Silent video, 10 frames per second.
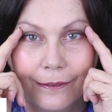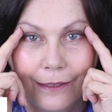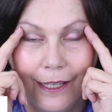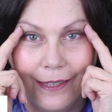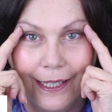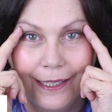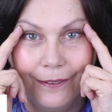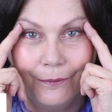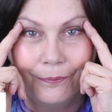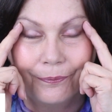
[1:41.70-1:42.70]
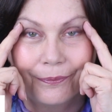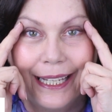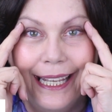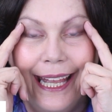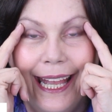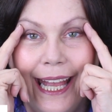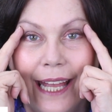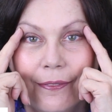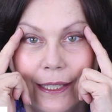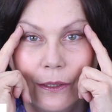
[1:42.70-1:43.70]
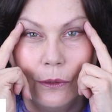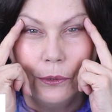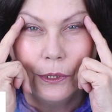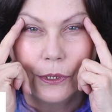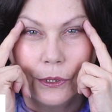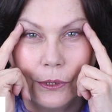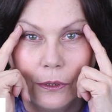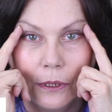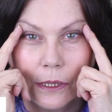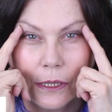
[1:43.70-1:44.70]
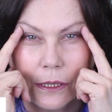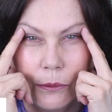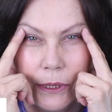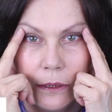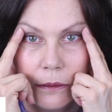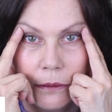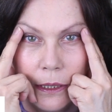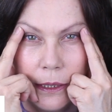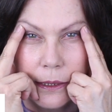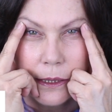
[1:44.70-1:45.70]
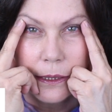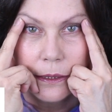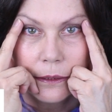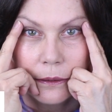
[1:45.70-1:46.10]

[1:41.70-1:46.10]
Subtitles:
Like that. And then all you do is squint your eyes.